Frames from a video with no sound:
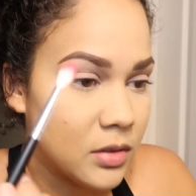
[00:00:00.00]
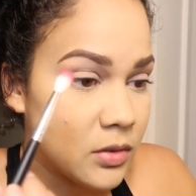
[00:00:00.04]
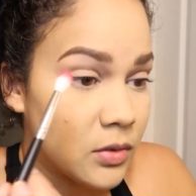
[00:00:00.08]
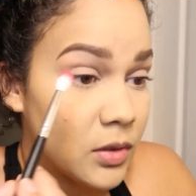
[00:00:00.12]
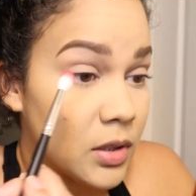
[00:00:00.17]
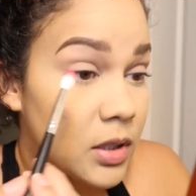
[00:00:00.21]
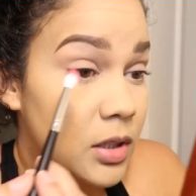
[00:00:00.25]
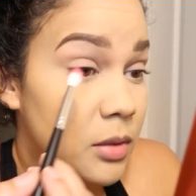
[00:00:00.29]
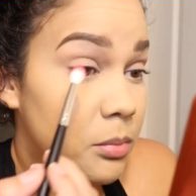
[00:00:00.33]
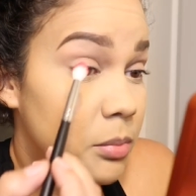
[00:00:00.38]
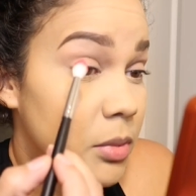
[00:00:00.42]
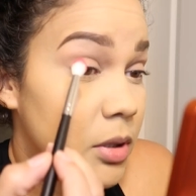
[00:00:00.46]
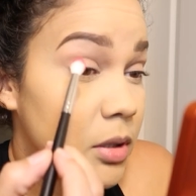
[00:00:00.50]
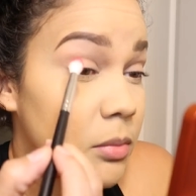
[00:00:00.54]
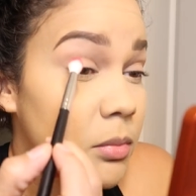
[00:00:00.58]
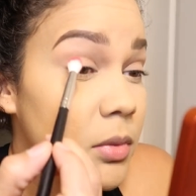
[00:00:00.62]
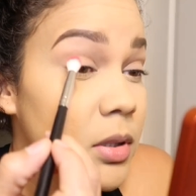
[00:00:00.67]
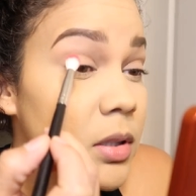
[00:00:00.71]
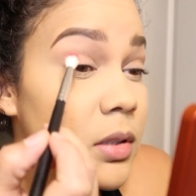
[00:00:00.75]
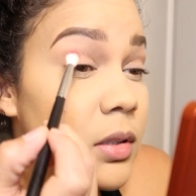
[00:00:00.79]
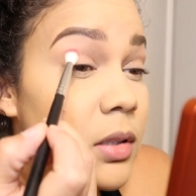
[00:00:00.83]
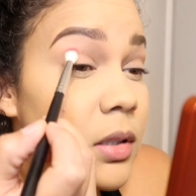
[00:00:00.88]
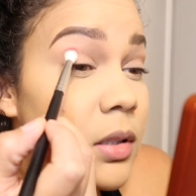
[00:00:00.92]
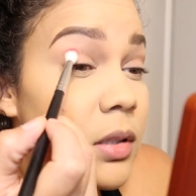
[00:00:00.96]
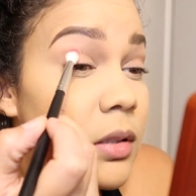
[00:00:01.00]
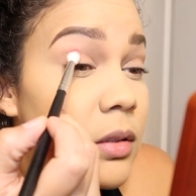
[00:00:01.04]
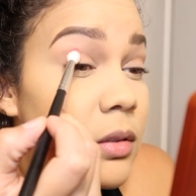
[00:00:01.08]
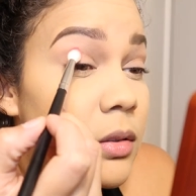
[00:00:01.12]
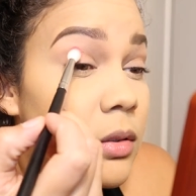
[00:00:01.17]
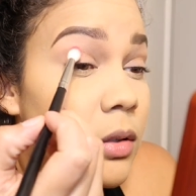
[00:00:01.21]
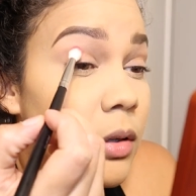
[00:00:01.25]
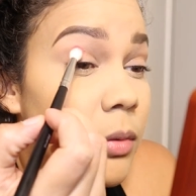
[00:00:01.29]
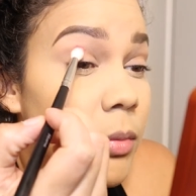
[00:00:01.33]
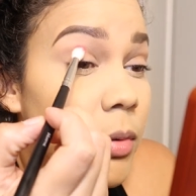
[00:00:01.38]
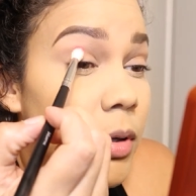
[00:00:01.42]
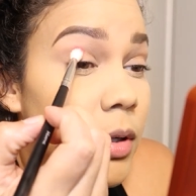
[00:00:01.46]
really pigmented,
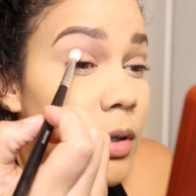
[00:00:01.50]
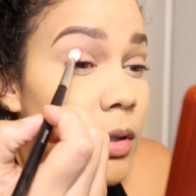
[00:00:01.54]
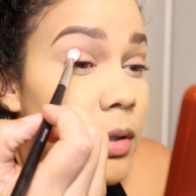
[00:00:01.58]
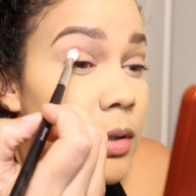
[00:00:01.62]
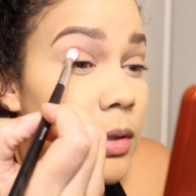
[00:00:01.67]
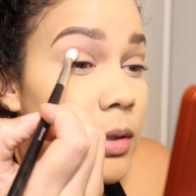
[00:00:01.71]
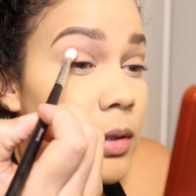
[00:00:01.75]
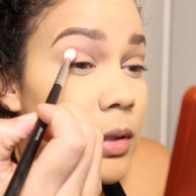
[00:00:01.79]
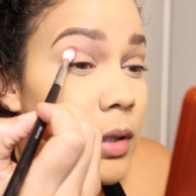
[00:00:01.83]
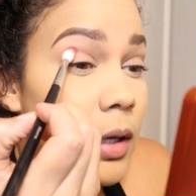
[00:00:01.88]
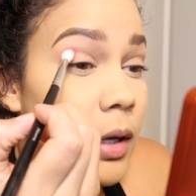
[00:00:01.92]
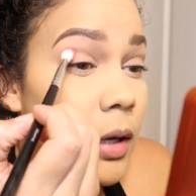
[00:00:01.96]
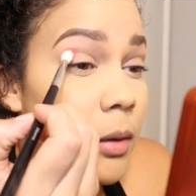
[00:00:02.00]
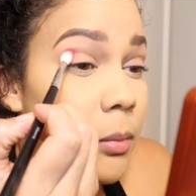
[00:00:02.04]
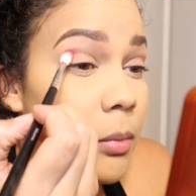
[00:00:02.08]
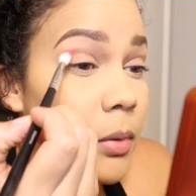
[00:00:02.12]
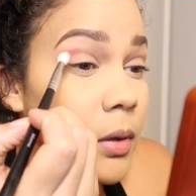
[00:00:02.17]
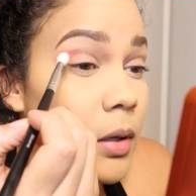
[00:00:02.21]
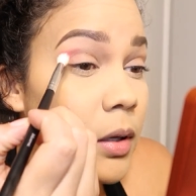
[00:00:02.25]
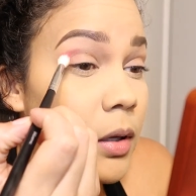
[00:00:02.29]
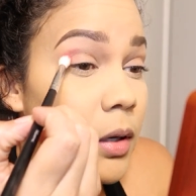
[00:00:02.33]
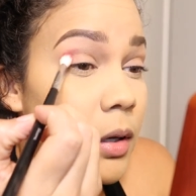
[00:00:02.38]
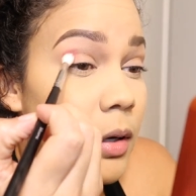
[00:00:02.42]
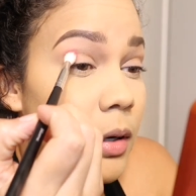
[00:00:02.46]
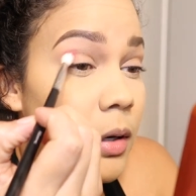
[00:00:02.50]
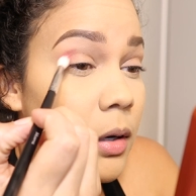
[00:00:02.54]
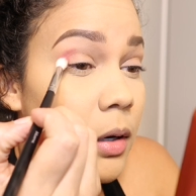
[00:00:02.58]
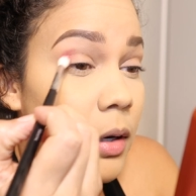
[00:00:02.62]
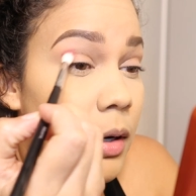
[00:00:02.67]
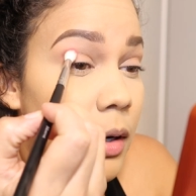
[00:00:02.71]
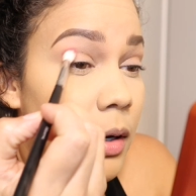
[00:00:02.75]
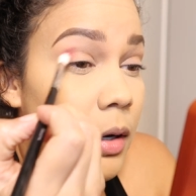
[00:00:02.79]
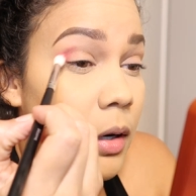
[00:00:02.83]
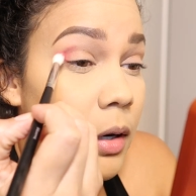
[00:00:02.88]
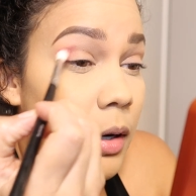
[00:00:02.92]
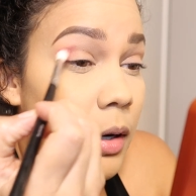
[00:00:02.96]
so I'm gonna tap here.